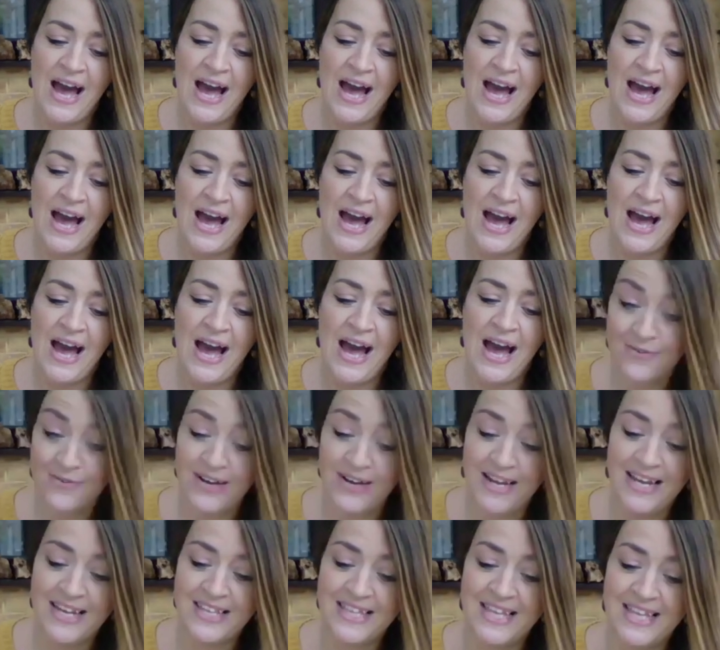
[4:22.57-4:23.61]
it's
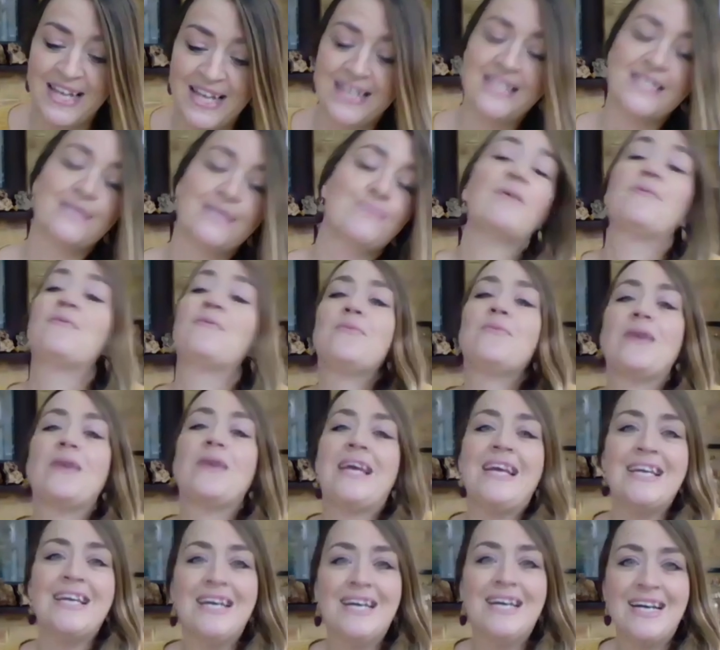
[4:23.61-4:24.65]
something Artisanary, I
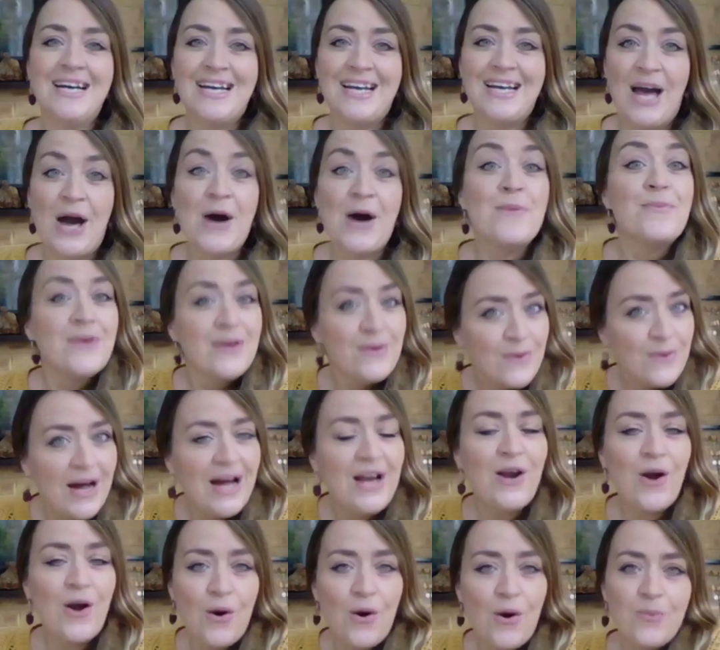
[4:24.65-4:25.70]
think, is probably
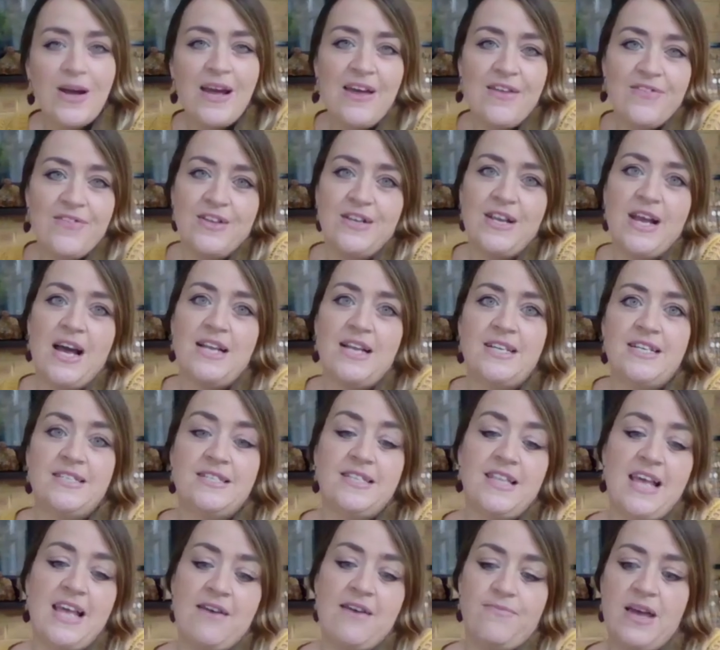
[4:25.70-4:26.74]
helping quite a lot
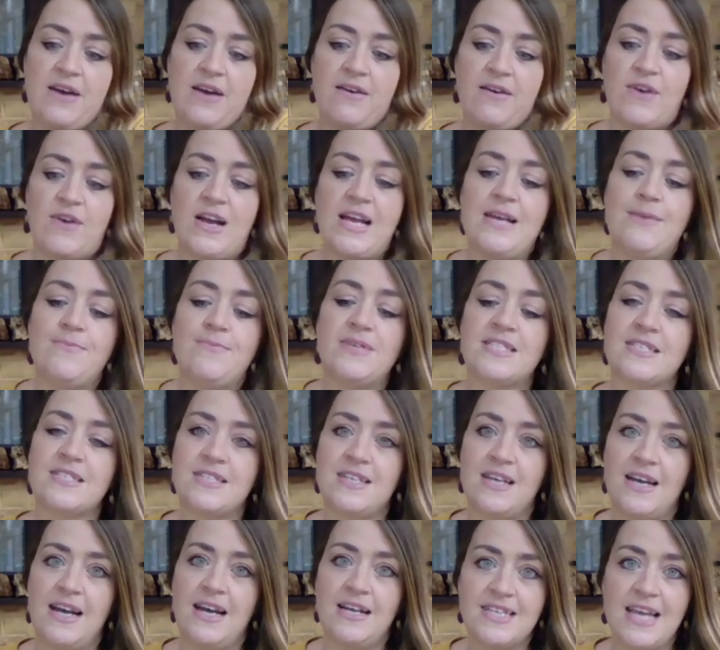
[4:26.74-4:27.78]
with, and
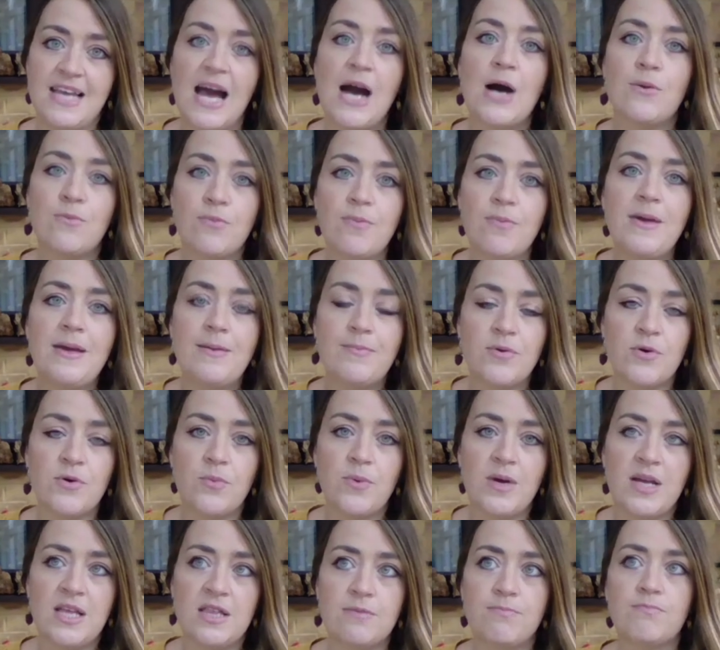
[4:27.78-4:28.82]
their aim is to
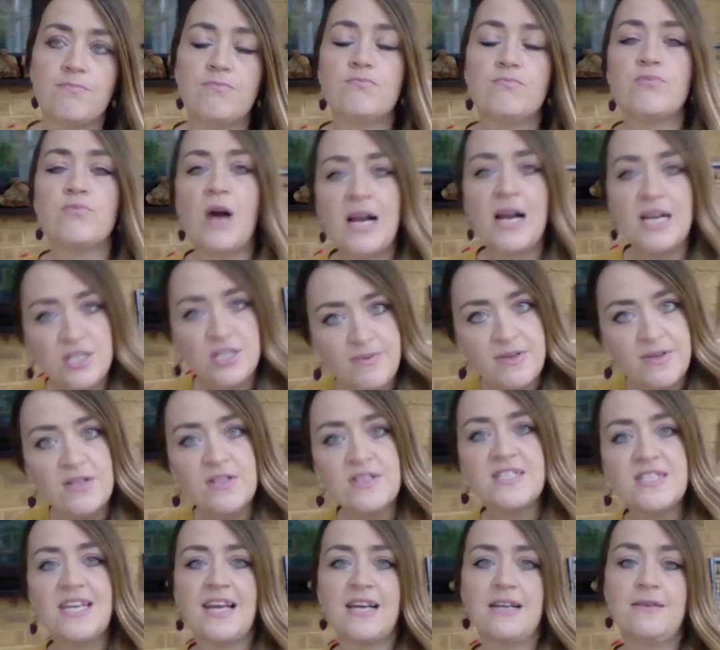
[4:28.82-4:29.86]
help people with
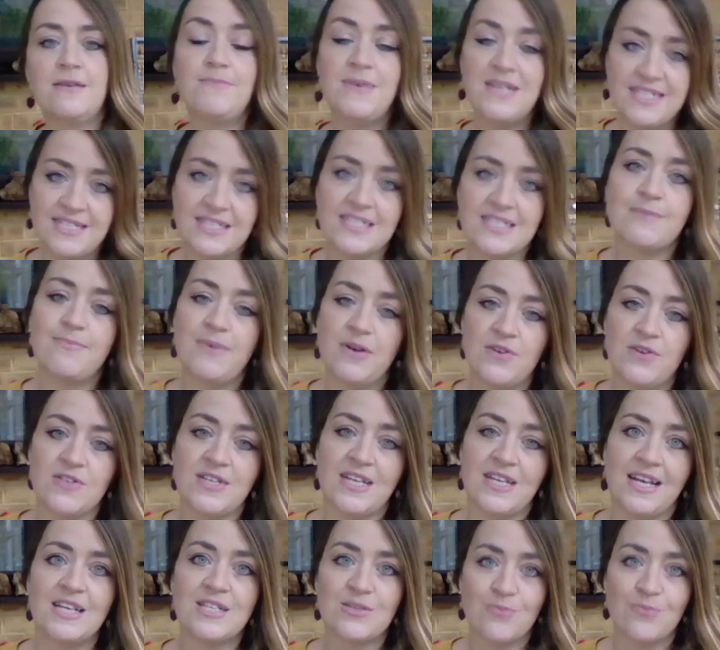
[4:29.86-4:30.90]
brand building and
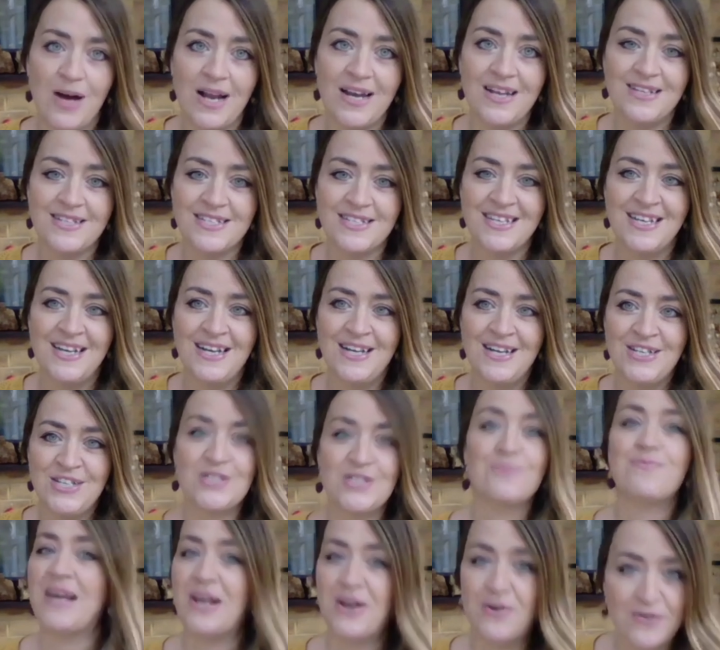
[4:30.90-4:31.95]
business building, as well
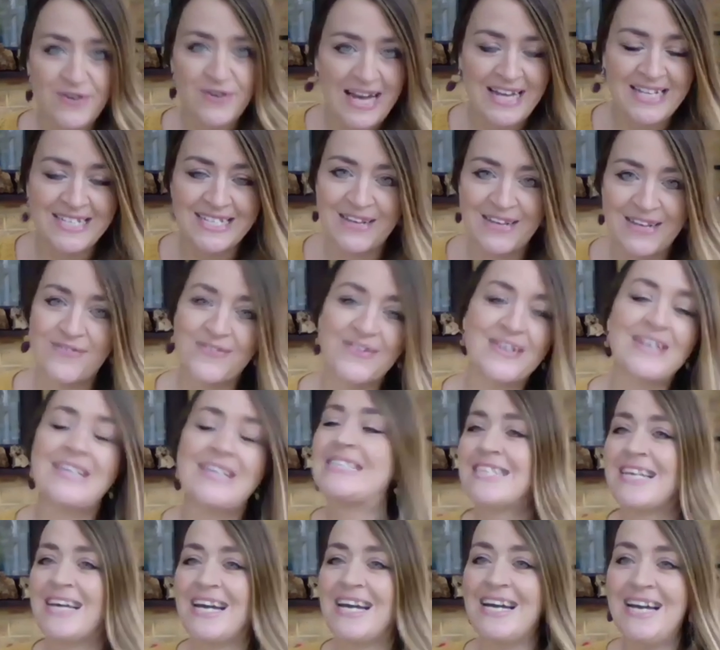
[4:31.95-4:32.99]
as just being
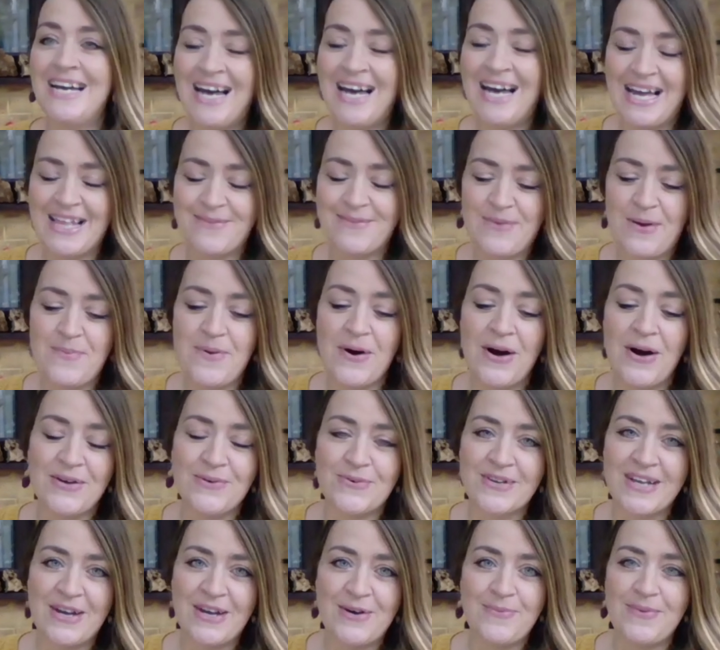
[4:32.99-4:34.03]
creative, because I
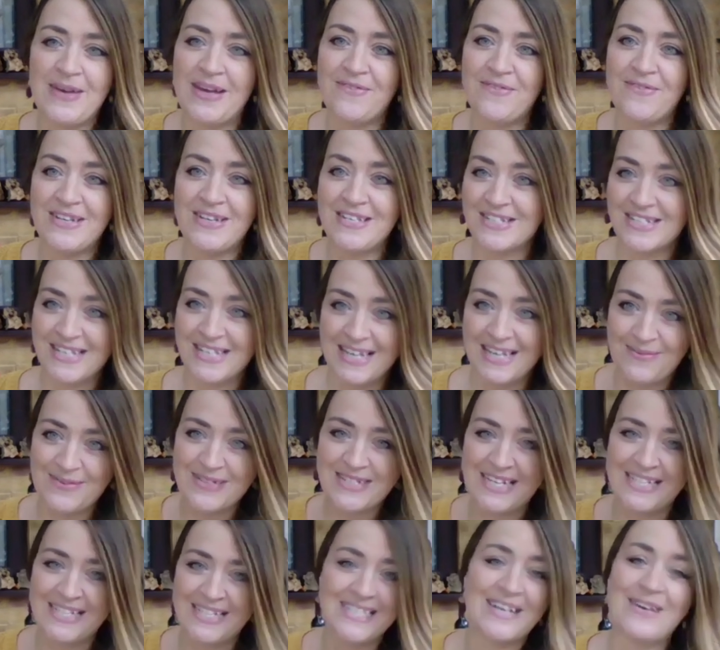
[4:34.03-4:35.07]
think my partner will kill me if
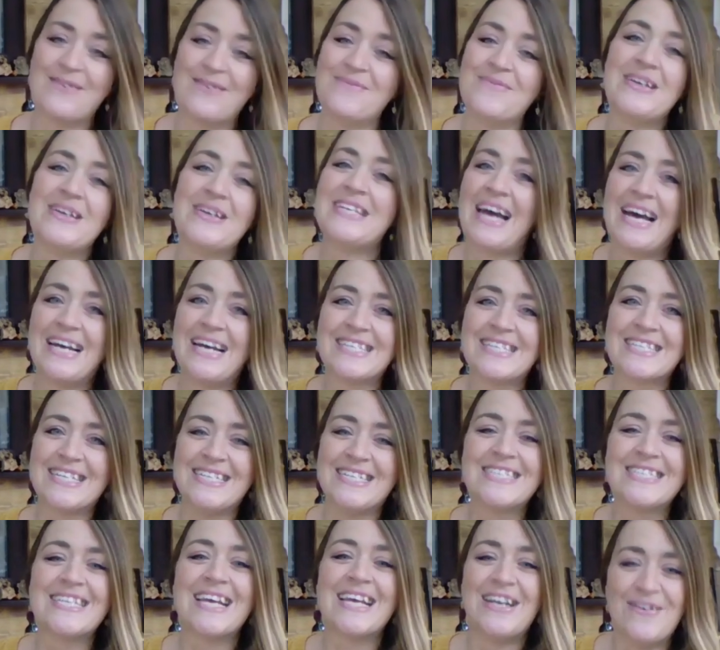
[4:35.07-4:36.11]
it just keeps sitting on my
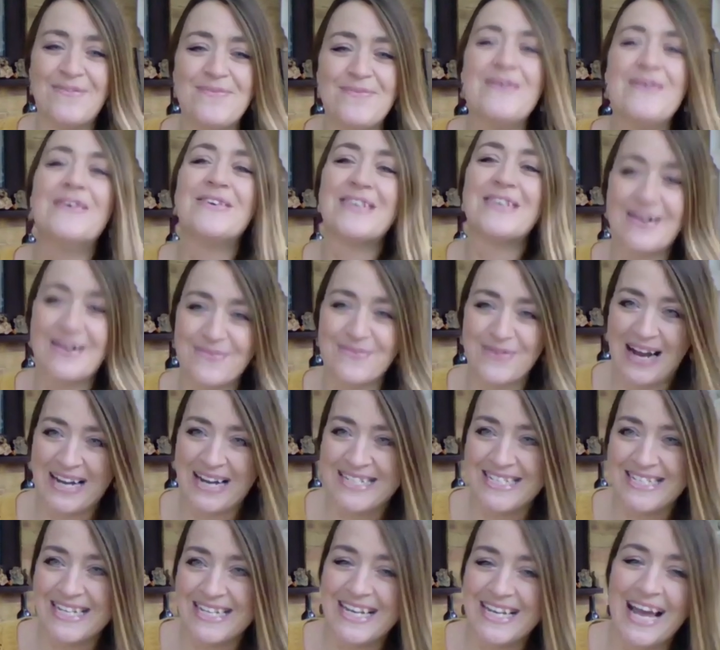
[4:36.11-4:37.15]
desk instead of building a
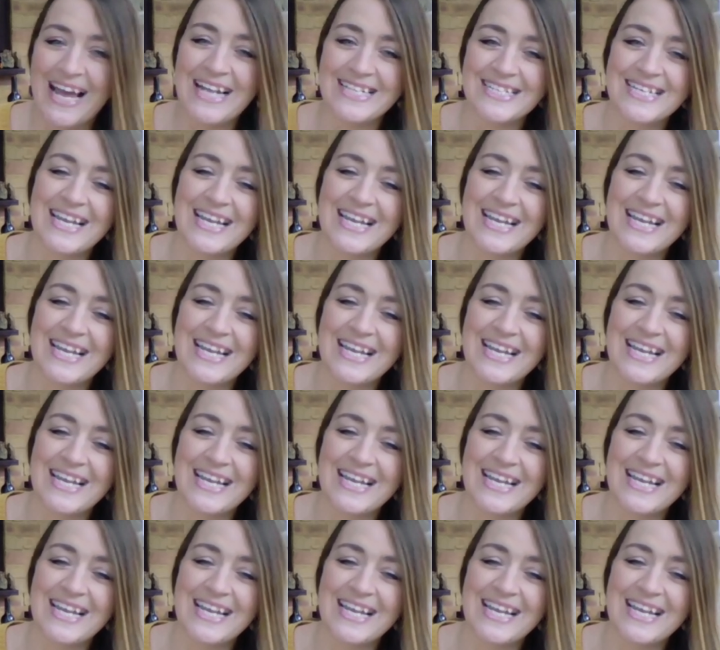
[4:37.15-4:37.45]
brand and